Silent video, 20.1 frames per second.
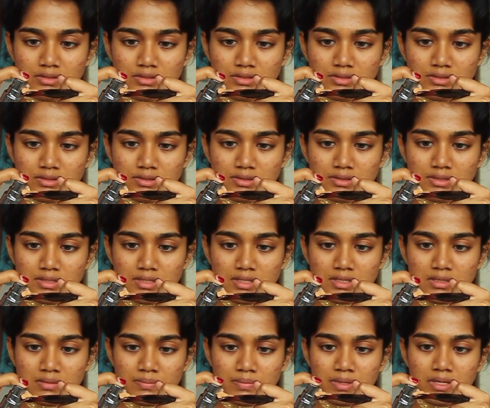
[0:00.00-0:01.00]
Just a
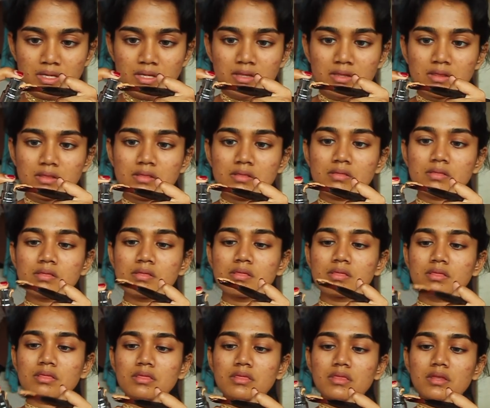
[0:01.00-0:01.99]
little bit.
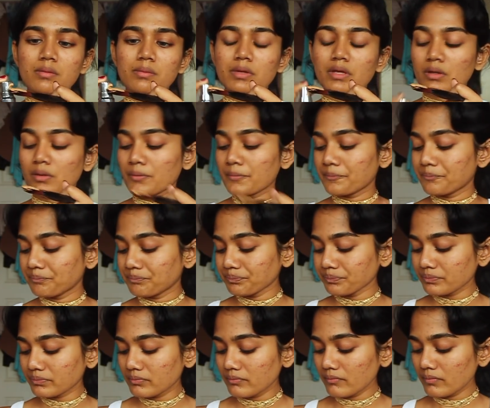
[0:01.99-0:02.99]
There we go.
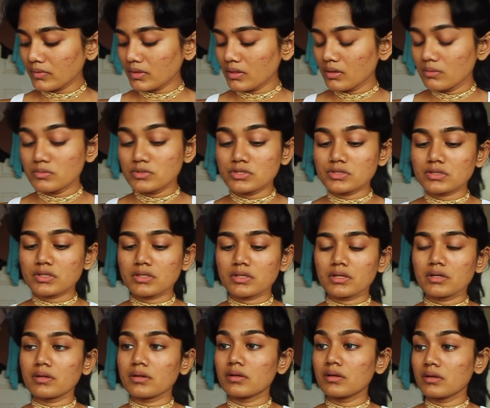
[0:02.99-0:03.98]
I'm just
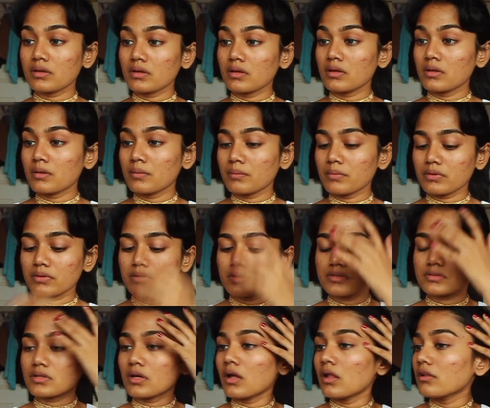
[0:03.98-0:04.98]
gonna put
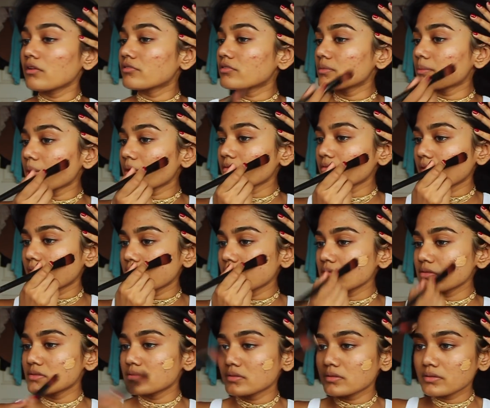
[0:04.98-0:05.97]
this all over my
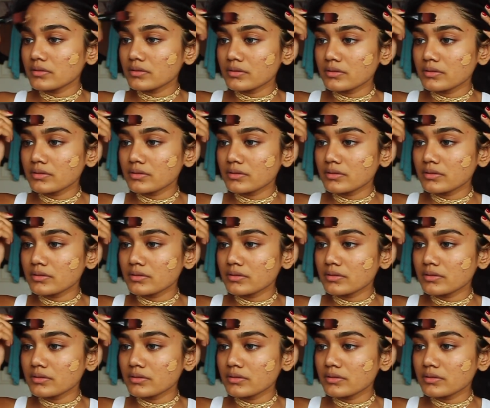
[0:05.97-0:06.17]
face.